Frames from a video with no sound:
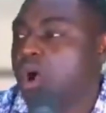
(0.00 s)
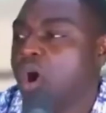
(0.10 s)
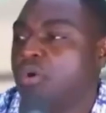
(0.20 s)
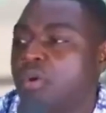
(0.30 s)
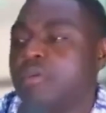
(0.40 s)

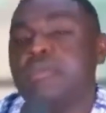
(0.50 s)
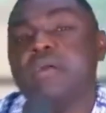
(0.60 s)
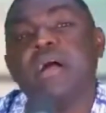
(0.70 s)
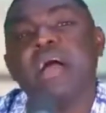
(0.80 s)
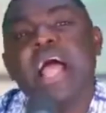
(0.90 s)
Or no,
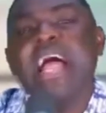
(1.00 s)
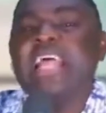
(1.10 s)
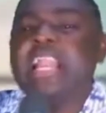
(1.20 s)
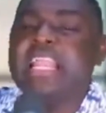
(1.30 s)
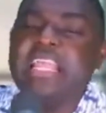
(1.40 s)
and
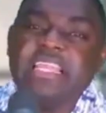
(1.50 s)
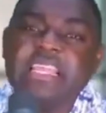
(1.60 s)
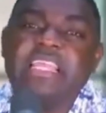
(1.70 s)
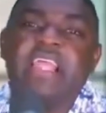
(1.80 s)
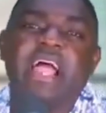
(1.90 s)
the
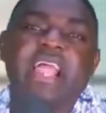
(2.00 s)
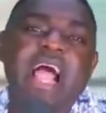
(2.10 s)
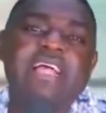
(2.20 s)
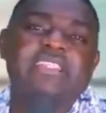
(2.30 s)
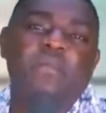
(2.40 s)
lady, aya
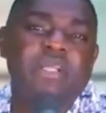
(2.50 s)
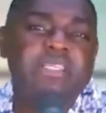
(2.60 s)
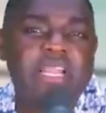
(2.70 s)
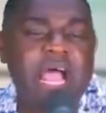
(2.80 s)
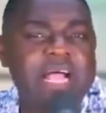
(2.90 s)

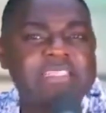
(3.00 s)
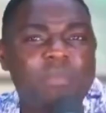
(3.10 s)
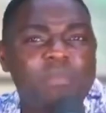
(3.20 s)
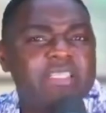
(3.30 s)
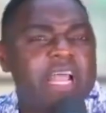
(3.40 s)
Asamoah, na
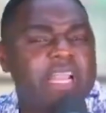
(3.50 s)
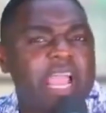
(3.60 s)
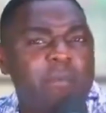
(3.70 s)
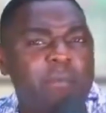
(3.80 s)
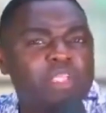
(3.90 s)
Asamoah
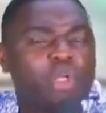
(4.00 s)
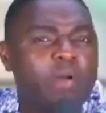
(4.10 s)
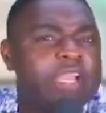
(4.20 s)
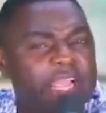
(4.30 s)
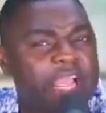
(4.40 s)
ever
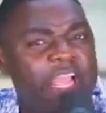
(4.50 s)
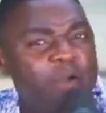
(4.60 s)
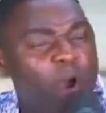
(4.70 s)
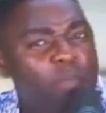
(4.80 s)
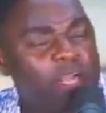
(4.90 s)
joining aya
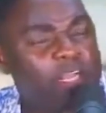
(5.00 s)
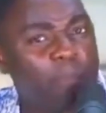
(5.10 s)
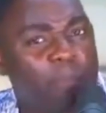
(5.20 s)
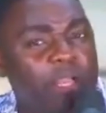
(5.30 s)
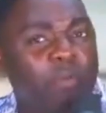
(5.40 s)
Bawumia
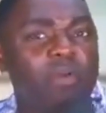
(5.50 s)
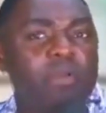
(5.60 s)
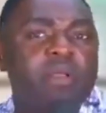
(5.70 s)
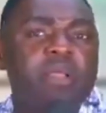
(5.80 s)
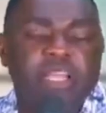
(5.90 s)
campaign. No,
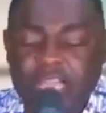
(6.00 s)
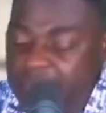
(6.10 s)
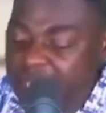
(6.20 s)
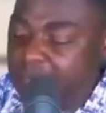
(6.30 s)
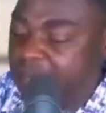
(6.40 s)
they
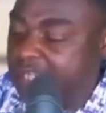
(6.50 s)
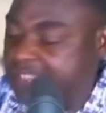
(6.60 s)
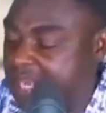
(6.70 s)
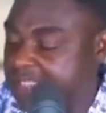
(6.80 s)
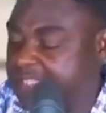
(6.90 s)
made him
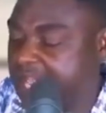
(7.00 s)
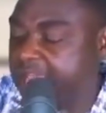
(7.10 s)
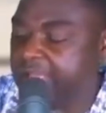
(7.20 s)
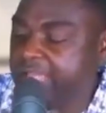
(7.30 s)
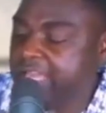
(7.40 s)
understand.
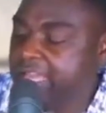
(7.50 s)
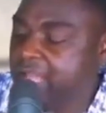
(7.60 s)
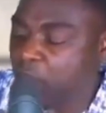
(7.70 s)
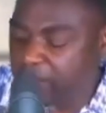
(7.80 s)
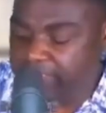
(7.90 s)
Say
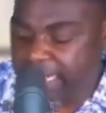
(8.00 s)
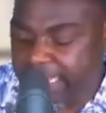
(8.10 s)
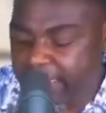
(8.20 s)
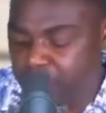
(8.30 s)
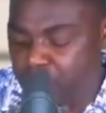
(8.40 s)
they wanted
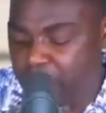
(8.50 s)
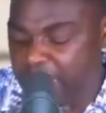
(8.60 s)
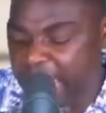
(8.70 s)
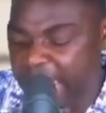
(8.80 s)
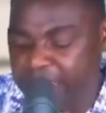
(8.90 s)
him to
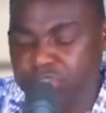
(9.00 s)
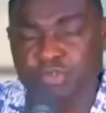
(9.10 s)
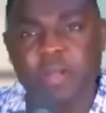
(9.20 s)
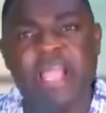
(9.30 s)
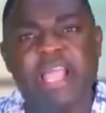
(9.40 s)
lie
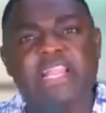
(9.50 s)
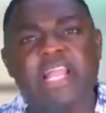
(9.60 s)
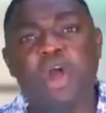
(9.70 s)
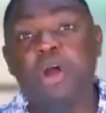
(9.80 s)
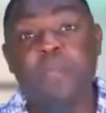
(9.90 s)
to the
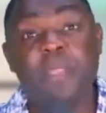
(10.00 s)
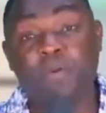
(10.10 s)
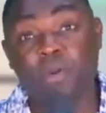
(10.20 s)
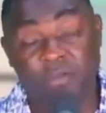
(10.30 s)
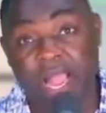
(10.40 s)
young
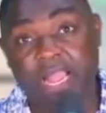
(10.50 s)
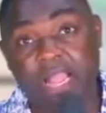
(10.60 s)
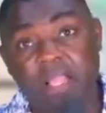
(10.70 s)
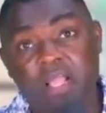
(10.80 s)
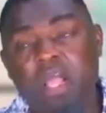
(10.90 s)
people of Ghana.
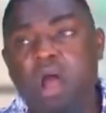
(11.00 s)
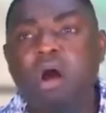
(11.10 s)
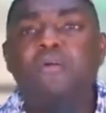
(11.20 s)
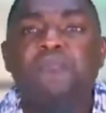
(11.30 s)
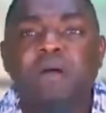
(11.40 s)

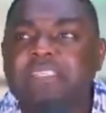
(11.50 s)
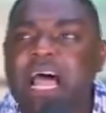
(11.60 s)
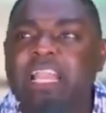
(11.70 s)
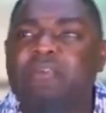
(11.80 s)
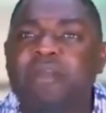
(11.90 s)
On first
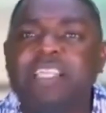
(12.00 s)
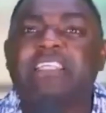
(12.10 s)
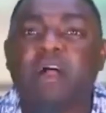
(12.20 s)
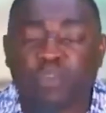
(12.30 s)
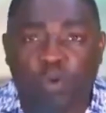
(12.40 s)
an
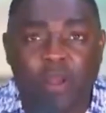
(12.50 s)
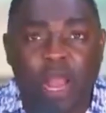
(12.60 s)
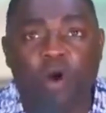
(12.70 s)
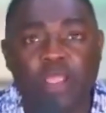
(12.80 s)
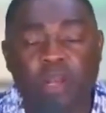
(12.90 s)
regional tour
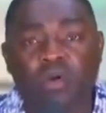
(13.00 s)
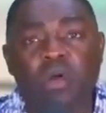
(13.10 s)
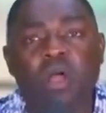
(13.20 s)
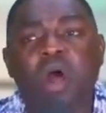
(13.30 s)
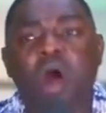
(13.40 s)
now, or you know,
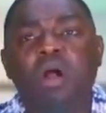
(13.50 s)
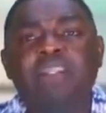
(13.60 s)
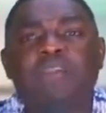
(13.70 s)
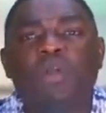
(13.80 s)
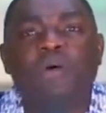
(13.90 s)

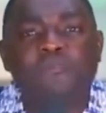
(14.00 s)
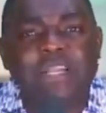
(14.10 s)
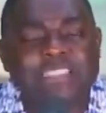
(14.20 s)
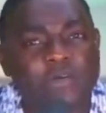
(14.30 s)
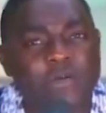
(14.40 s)
on
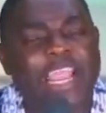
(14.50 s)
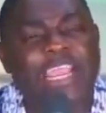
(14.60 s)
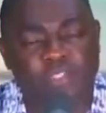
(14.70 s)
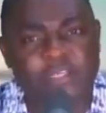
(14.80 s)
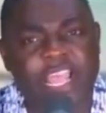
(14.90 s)
converting
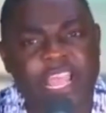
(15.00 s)
into